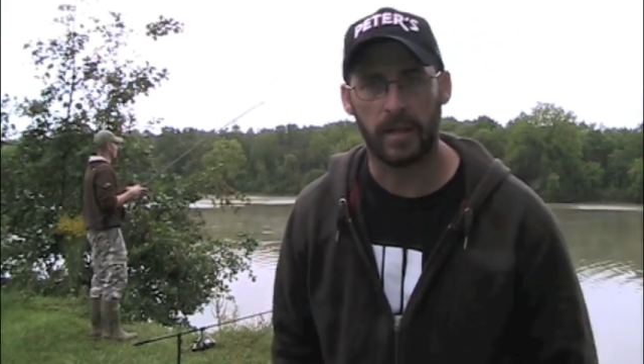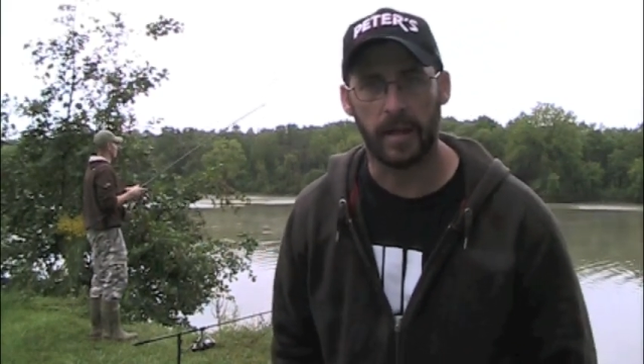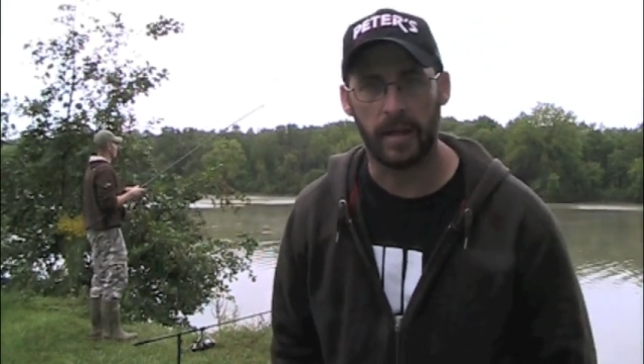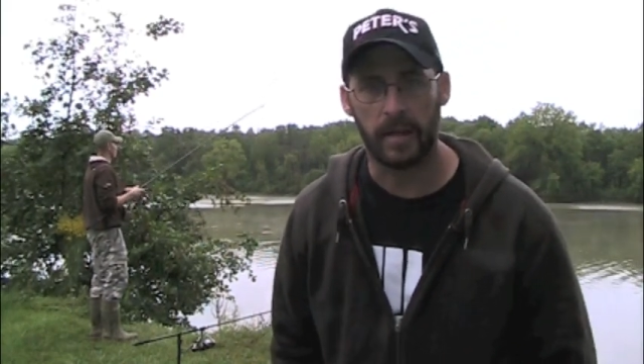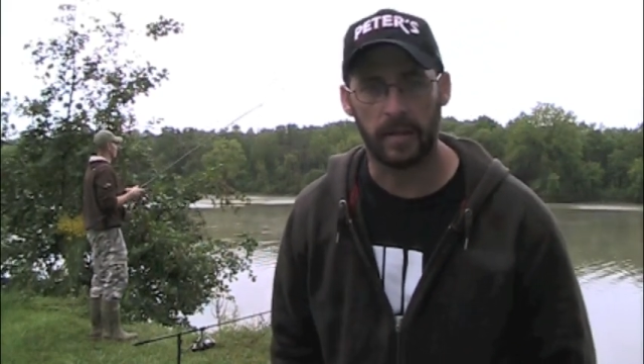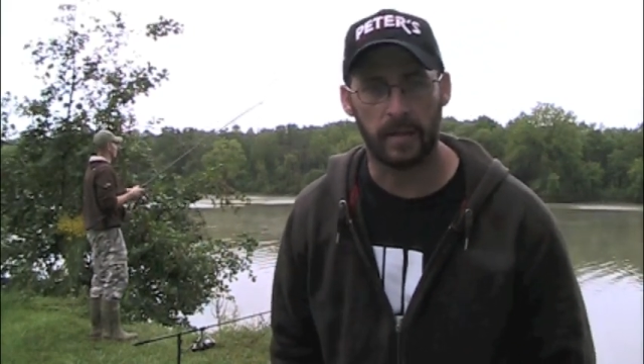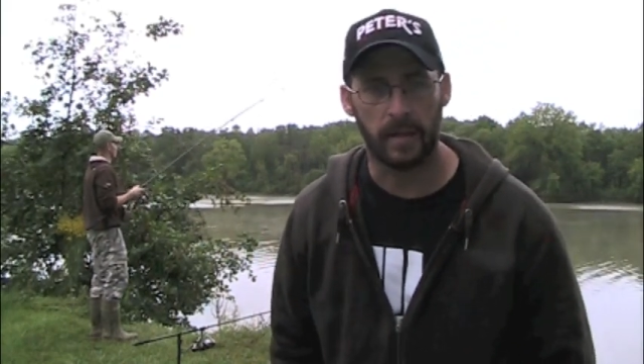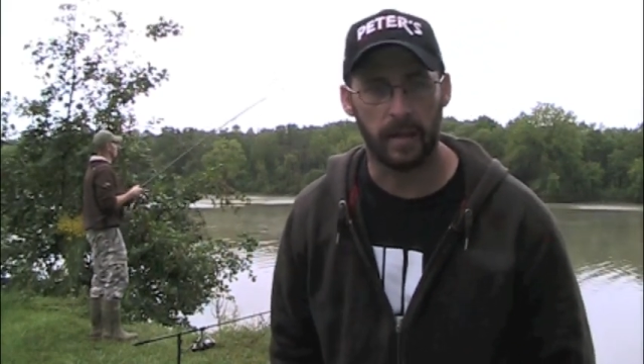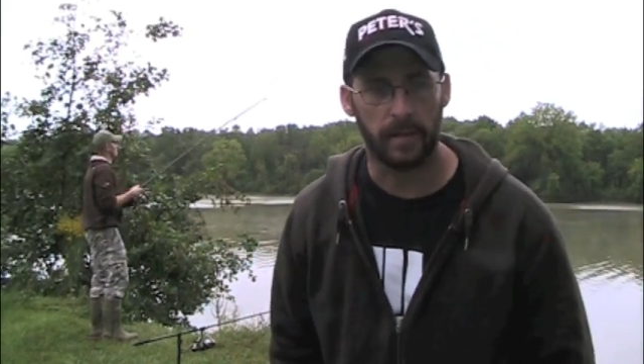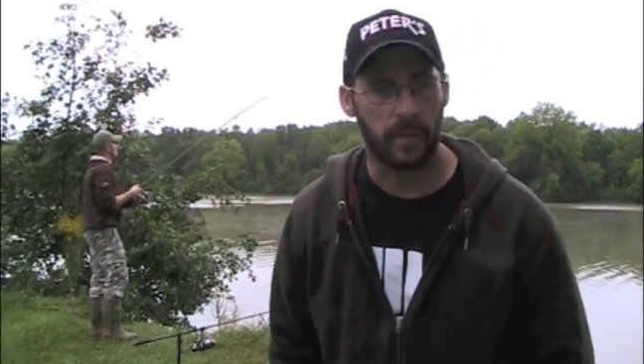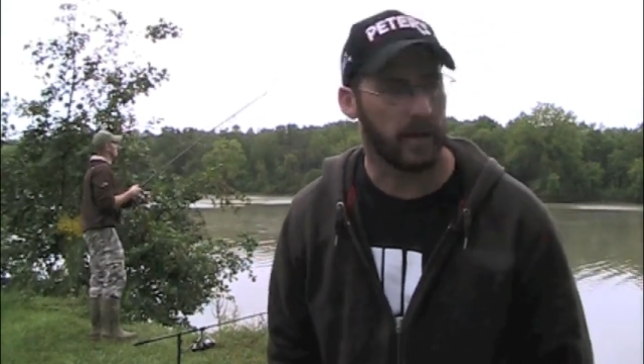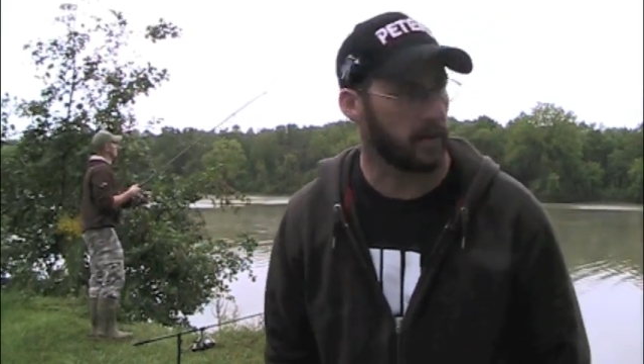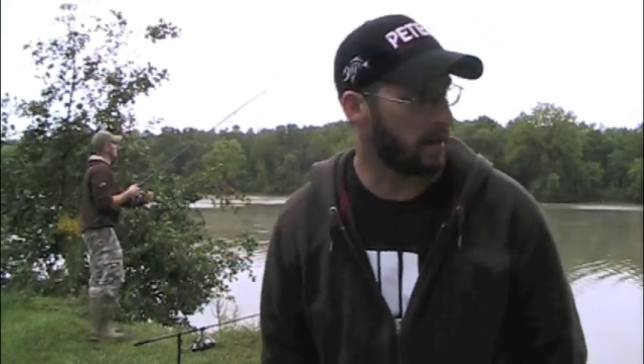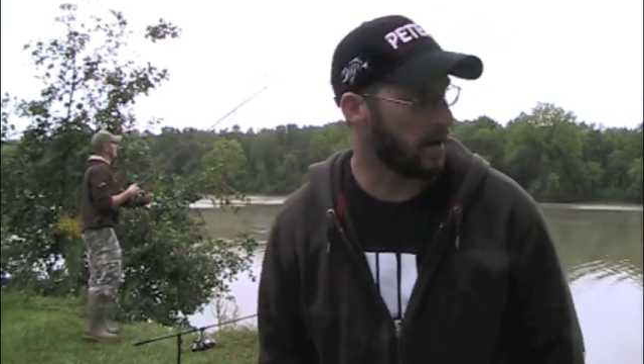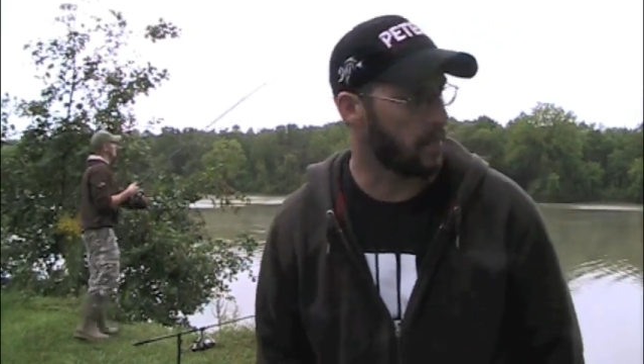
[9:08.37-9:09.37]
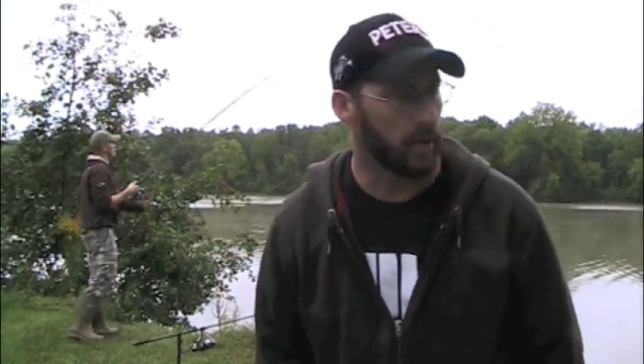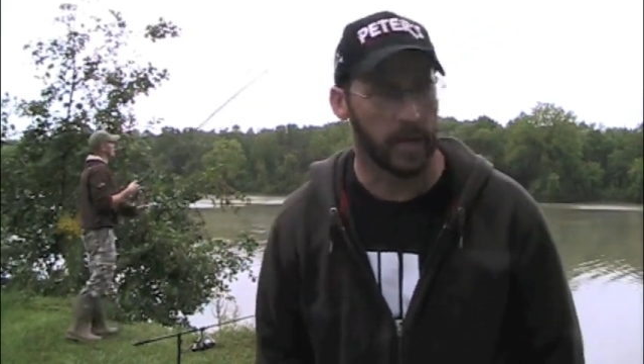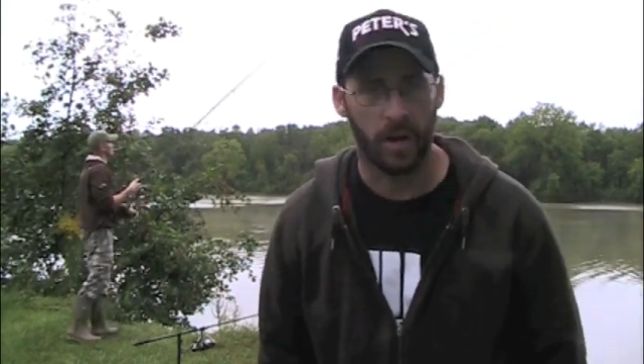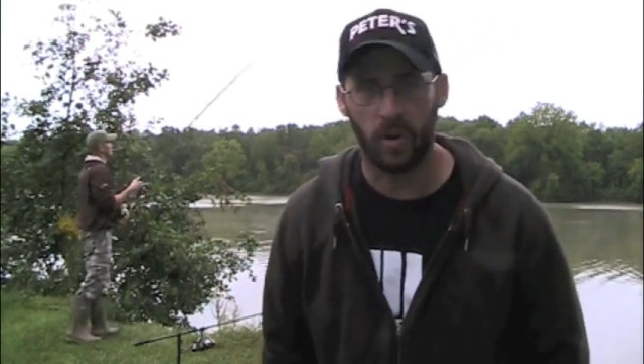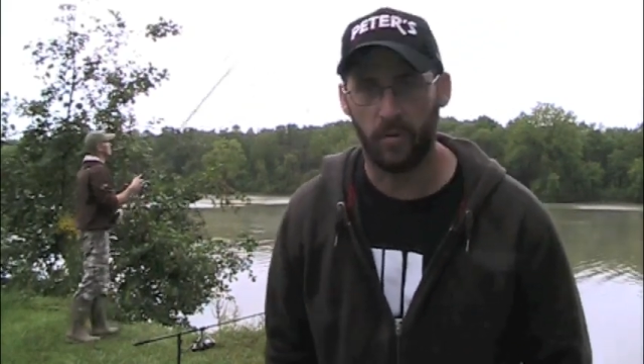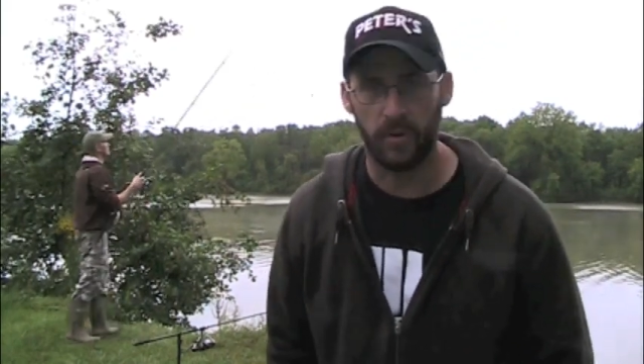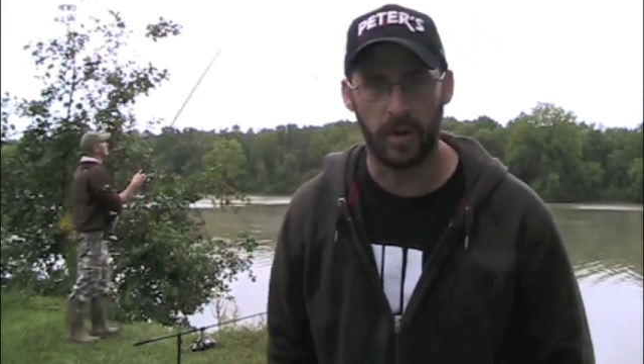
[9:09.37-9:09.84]
and by the time we
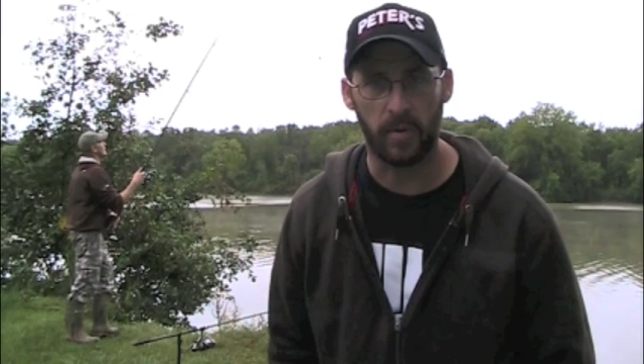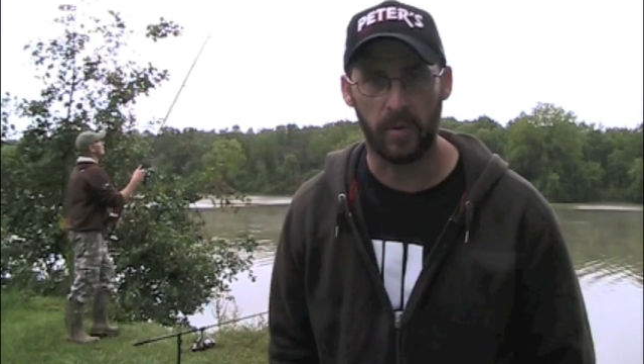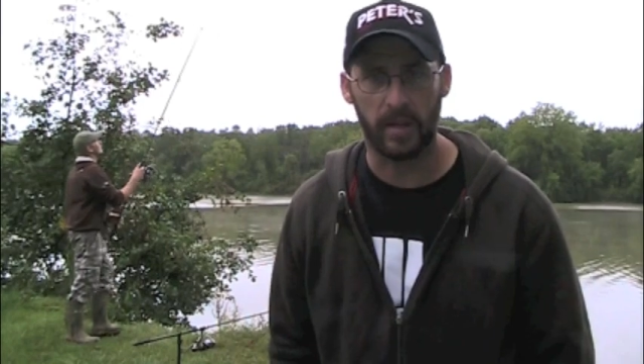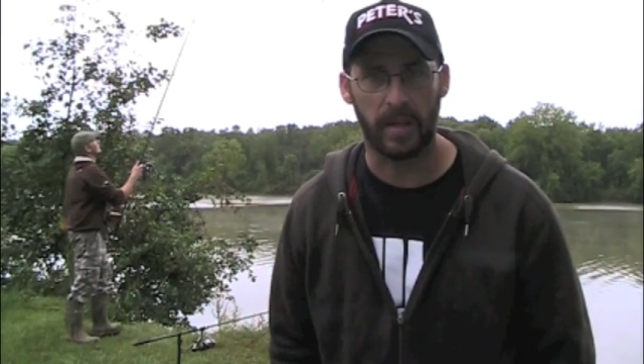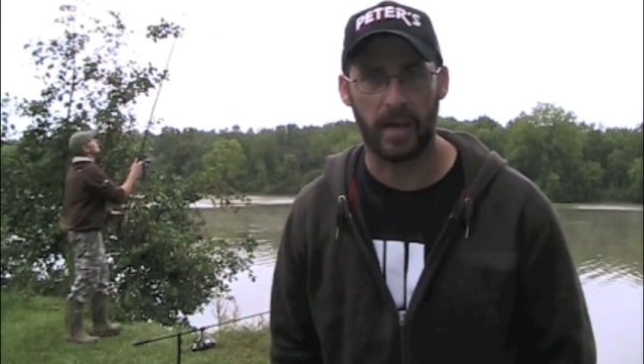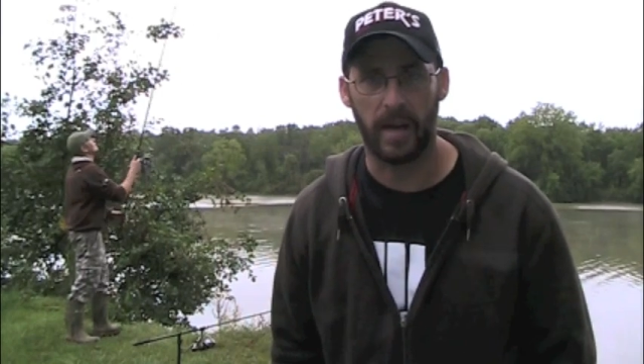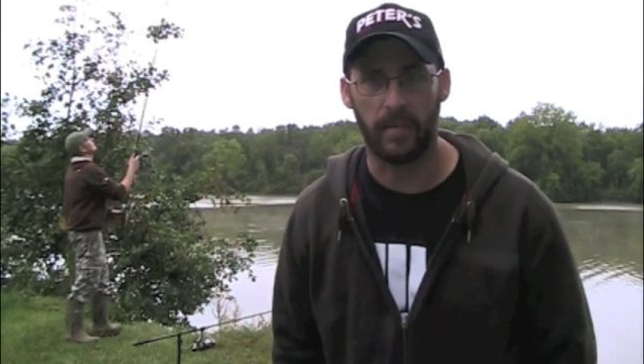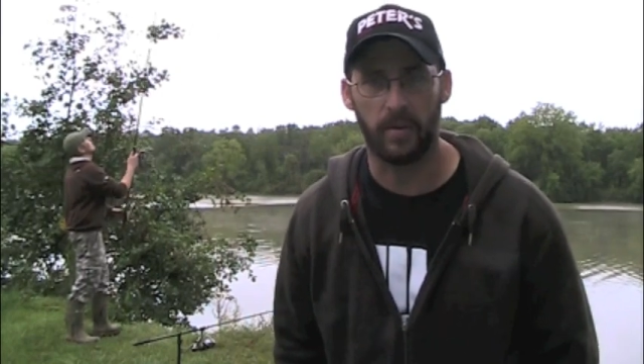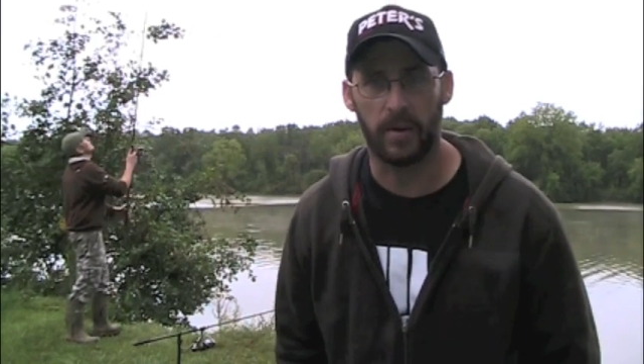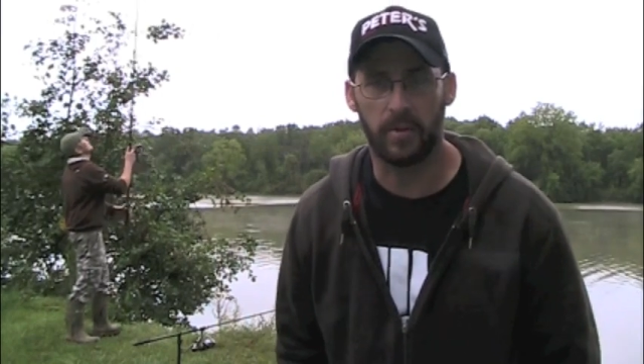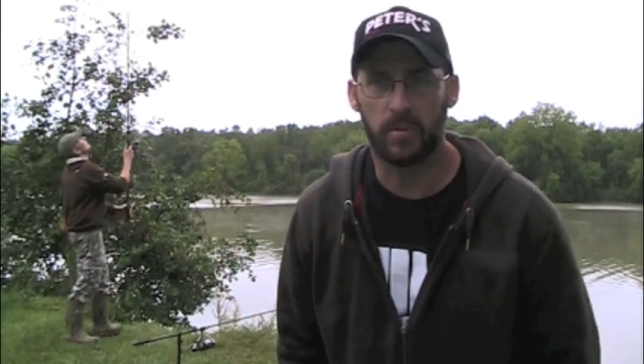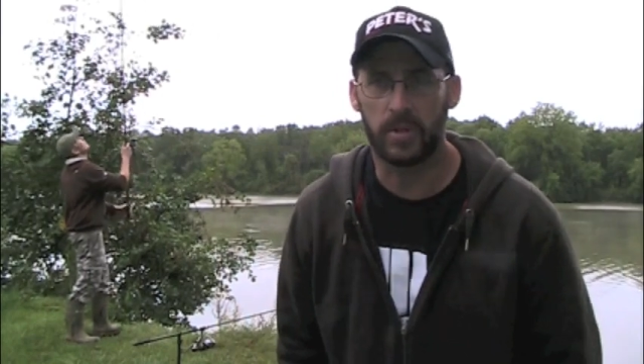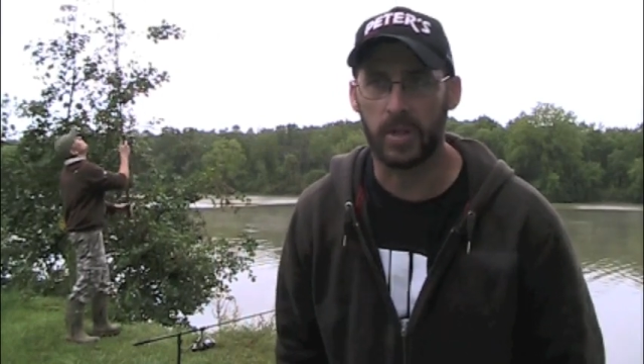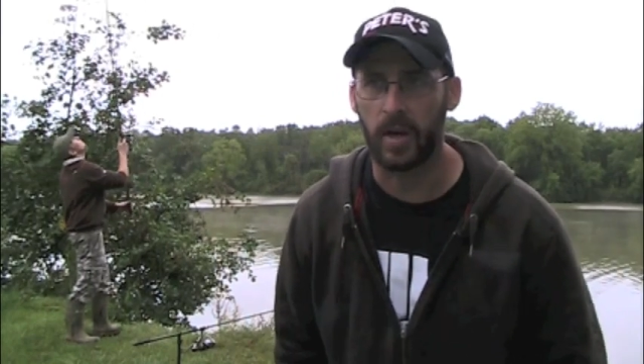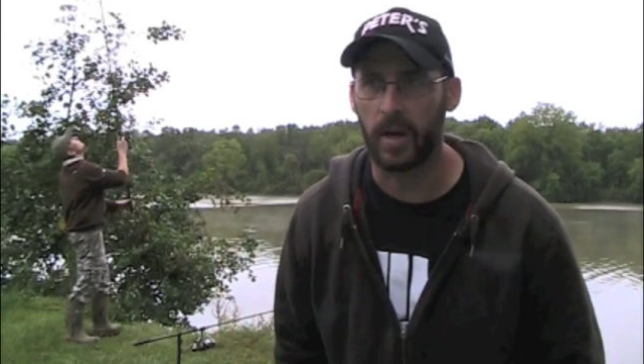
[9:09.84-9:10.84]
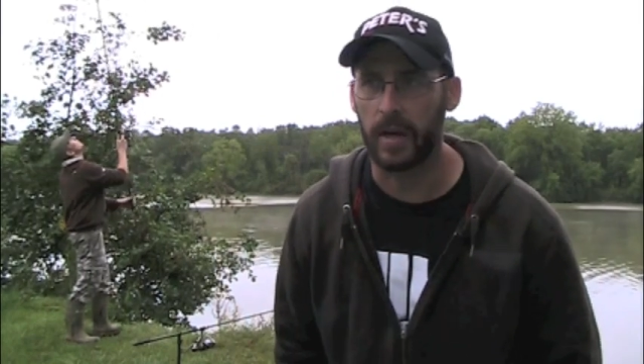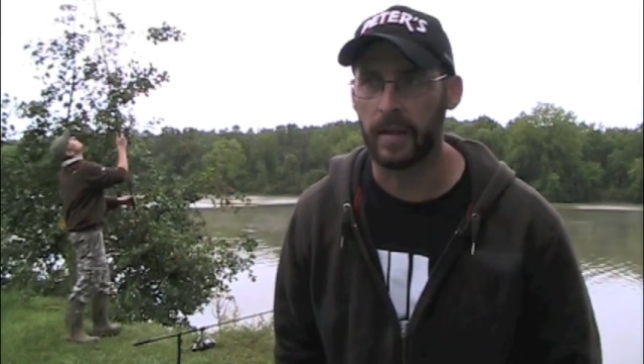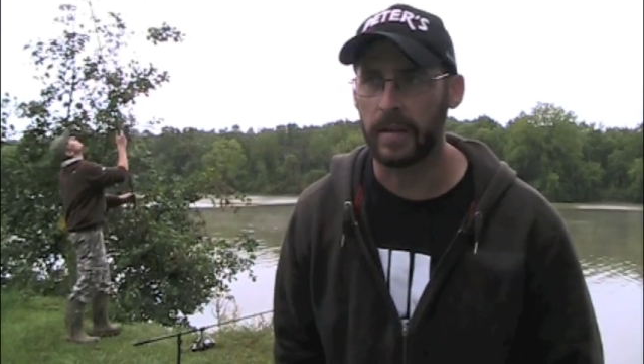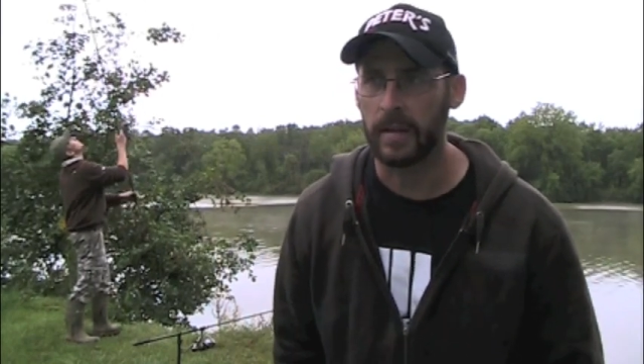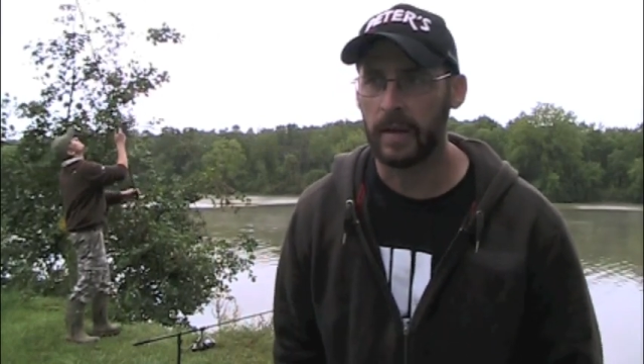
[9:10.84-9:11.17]
got over there with the camera, it was gone.